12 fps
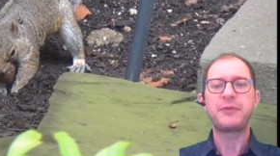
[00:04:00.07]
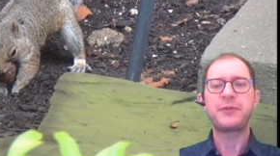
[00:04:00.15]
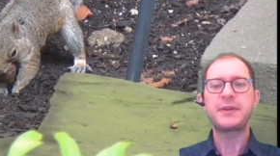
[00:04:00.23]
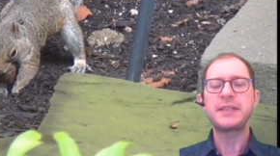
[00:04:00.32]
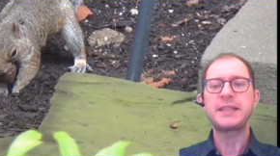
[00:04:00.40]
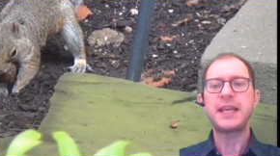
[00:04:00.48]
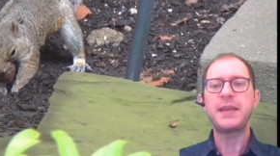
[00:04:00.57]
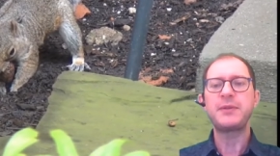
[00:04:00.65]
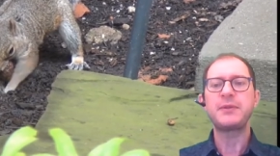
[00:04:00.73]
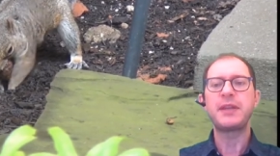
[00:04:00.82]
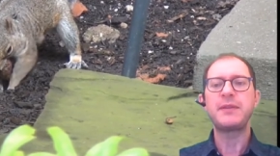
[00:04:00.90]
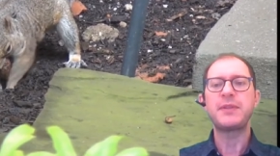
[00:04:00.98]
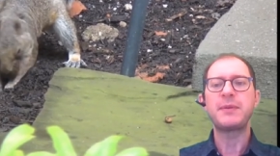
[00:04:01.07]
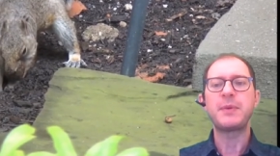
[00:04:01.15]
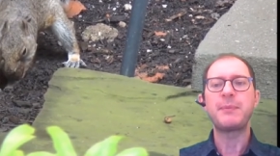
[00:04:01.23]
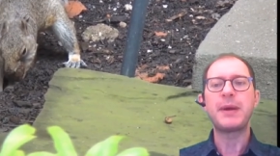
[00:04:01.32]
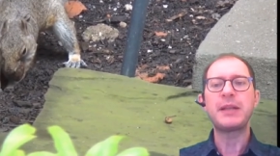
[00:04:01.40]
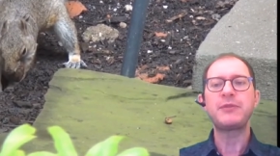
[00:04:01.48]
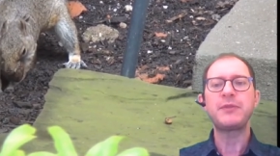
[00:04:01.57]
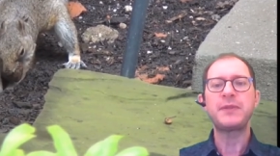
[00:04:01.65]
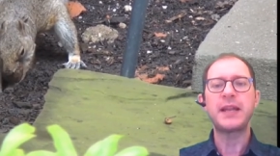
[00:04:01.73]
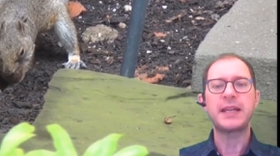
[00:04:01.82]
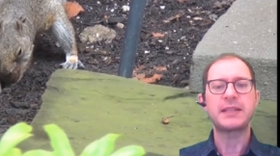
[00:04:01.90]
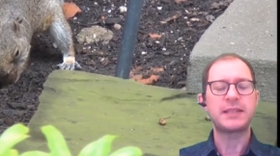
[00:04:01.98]
the first time you give them a bunch of
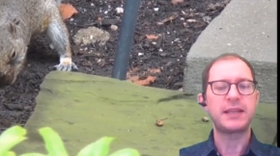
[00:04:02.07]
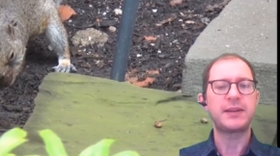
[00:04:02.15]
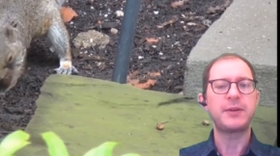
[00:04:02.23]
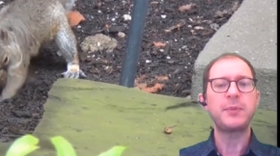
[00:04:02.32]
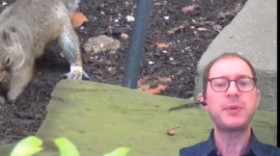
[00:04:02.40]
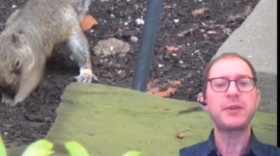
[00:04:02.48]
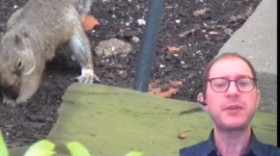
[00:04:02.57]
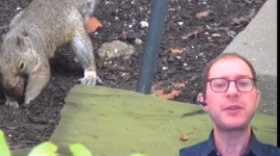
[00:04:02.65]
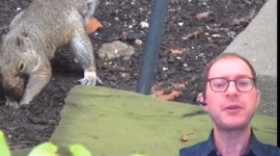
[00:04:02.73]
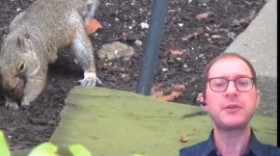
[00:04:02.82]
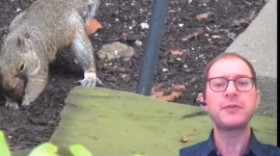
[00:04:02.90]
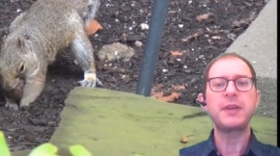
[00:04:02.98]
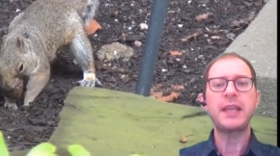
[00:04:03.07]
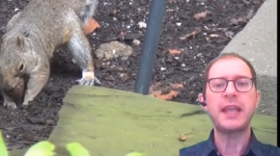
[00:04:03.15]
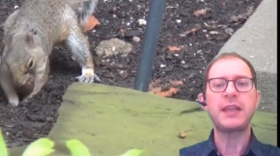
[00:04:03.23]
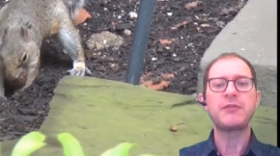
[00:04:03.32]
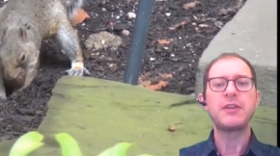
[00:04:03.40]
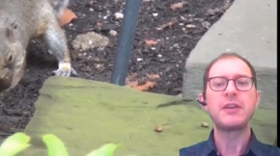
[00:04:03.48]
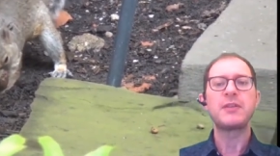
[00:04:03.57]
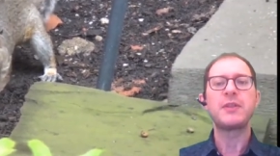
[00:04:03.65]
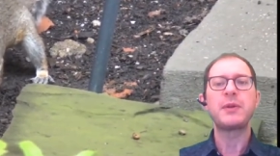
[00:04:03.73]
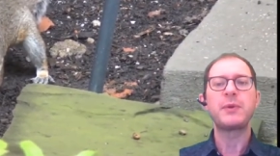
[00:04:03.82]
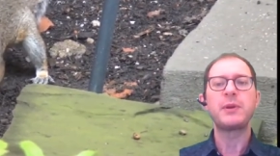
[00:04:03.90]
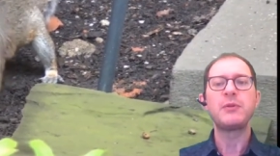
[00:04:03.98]
nuts and open the door of the cage,
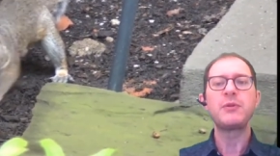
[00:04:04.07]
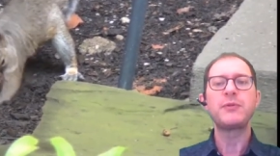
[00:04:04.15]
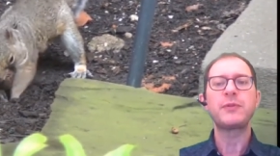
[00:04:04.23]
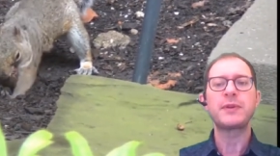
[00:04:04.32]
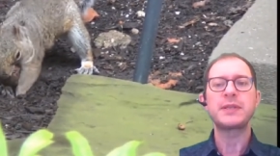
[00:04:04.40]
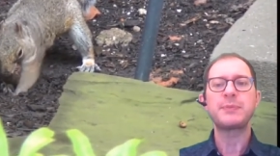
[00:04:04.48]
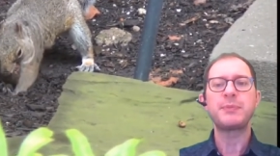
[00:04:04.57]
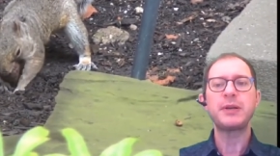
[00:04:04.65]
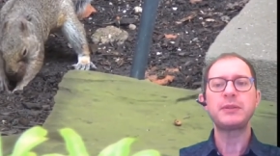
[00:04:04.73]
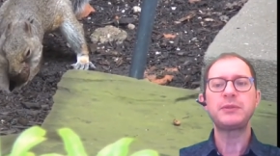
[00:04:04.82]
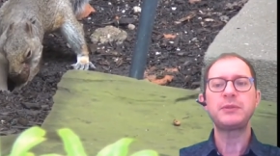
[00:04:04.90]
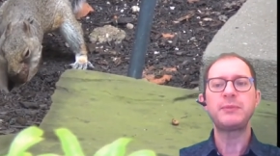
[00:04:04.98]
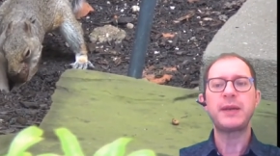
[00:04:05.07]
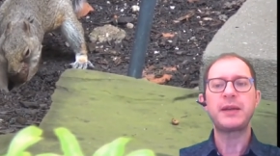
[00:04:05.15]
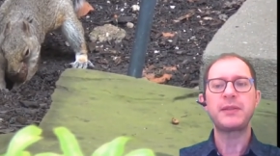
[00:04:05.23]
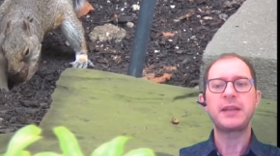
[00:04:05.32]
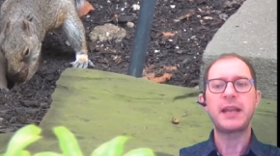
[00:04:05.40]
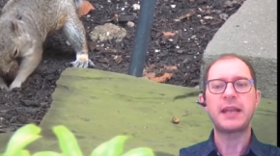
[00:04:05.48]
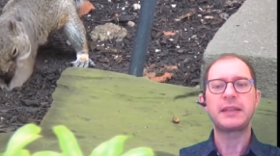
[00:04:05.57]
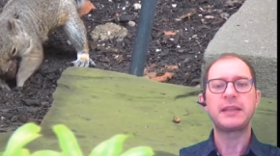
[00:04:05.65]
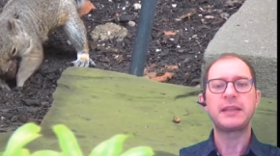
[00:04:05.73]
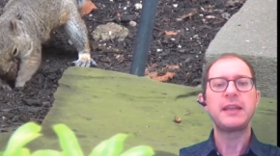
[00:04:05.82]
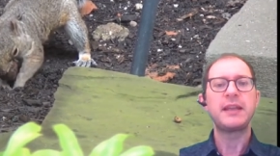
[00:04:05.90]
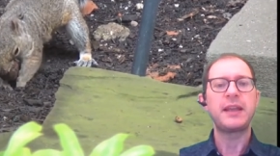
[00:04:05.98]
they will look for a spot to bury the nut
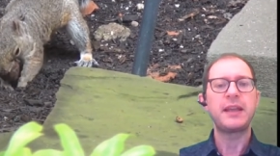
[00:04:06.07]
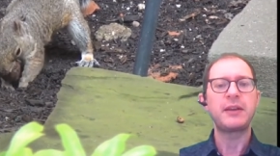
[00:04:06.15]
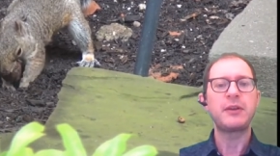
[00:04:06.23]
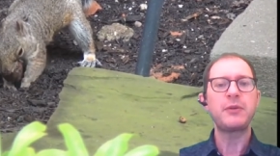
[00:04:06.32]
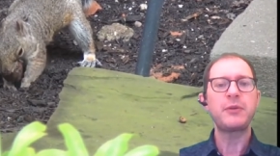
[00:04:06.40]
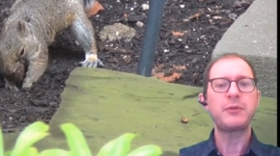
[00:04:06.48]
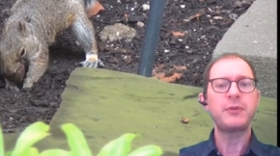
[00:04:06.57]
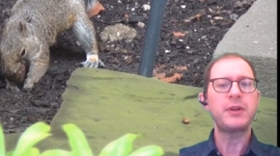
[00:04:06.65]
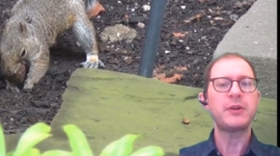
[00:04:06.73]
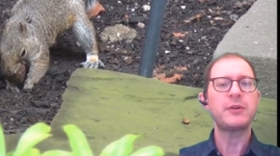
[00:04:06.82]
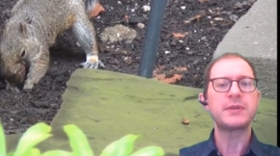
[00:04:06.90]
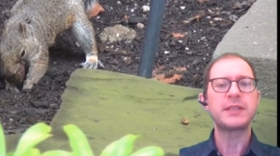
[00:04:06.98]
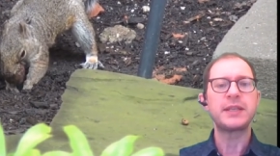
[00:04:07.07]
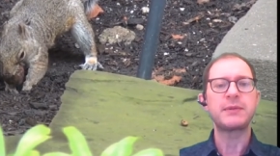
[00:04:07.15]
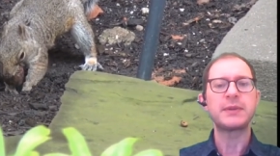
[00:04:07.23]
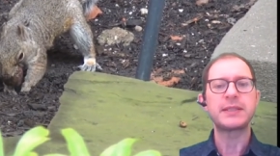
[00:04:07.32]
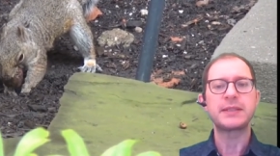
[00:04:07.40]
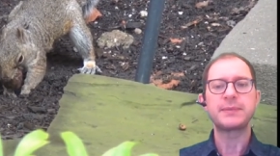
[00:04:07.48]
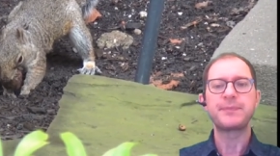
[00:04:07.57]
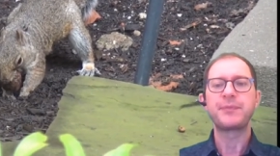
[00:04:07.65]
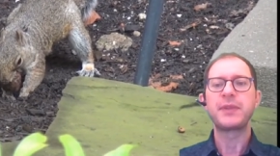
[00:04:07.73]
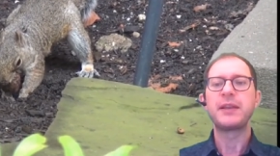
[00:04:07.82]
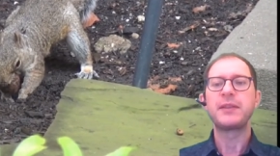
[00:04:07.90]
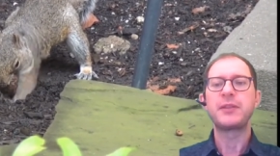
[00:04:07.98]
and go through the whole sequence.
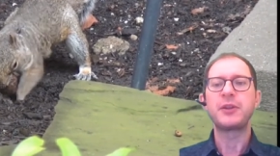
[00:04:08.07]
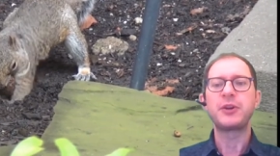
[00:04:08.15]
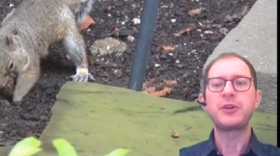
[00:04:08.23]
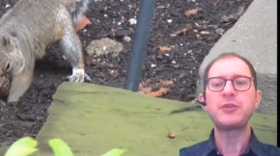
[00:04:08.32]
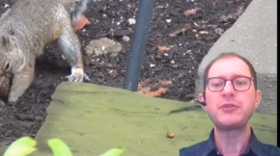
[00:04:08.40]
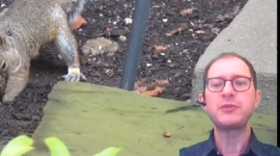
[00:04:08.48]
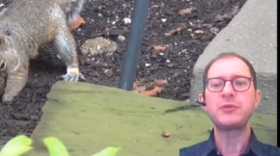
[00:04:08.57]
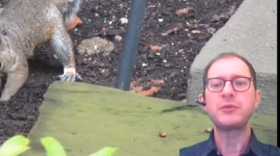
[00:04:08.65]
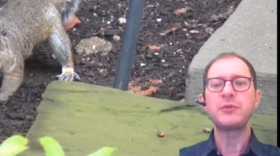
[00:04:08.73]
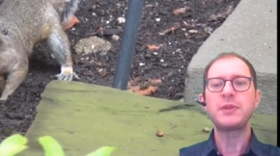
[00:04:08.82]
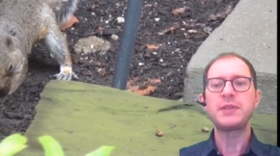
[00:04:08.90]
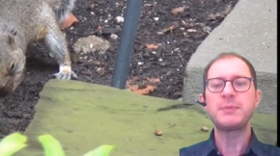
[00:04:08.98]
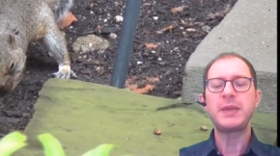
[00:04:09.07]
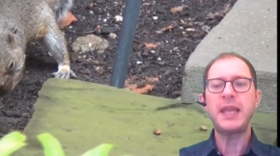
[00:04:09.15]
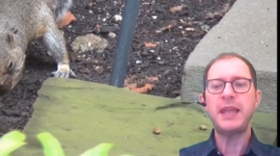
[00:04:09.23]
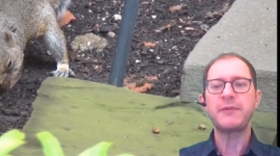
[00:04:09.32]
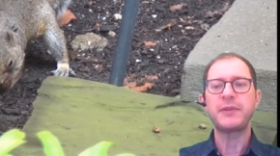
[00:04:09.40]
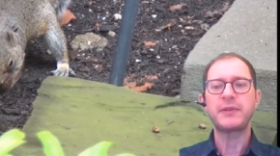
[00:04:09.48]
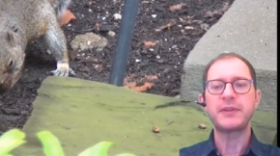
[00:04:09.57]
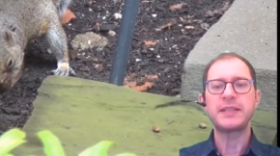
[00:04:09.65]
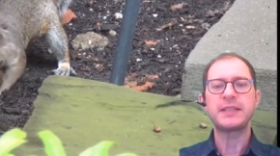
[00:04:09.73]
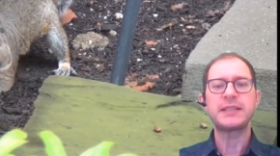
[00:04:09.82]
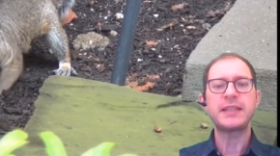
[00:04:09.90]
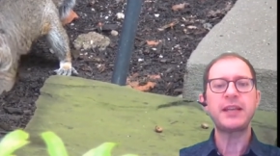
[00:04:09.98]
The urge to do this behavior
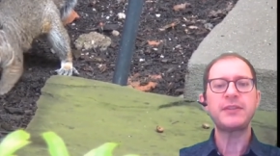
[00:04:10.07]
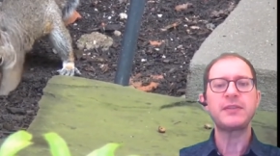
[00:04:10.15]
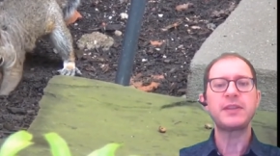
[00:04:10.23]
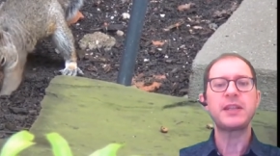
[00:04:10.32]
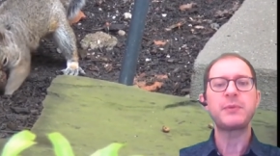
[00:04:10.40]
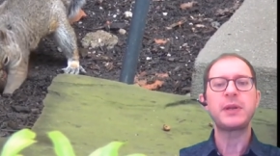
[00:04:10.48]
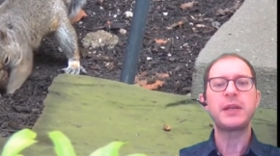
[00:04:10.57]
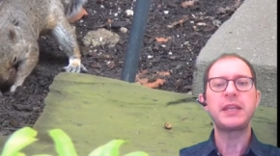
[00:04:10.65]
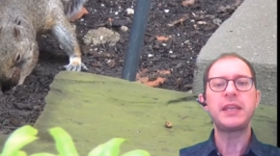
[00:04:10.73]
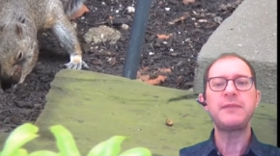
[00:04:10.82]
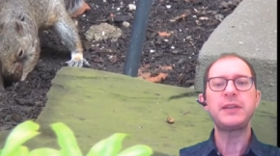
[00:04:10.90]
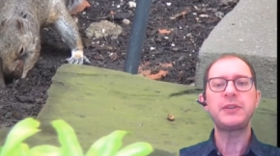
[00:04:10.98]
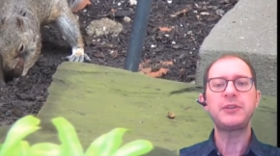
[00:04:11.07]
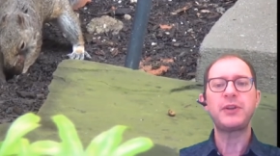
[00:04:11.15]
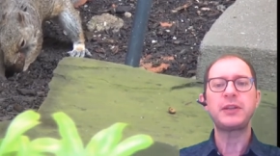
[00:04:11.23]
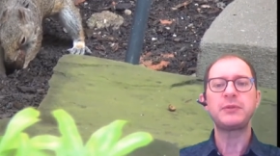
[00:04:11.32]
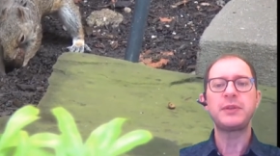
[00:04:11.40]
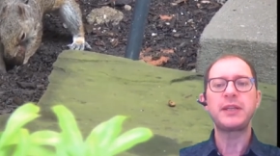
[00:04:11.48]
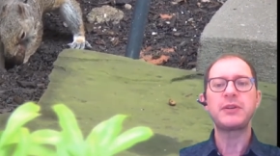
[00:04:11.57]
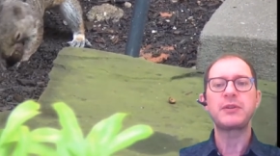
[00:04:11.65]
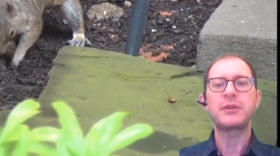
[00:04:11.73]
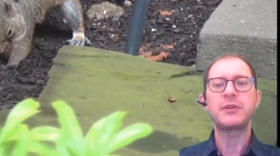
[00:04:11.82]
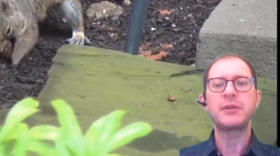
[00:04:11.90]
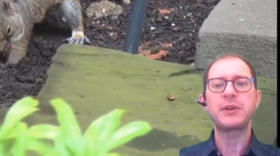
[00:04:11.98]
is such that they will even try to dig
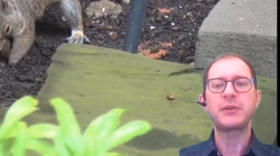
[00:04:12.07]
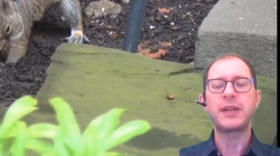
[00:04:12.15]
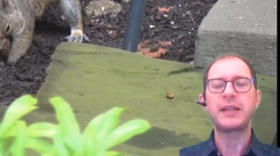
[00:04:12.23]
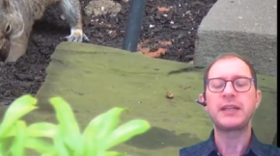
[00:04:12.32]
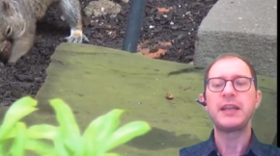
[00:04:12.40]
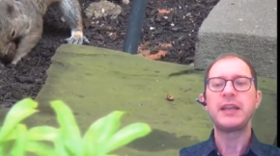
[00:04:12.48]
on concrete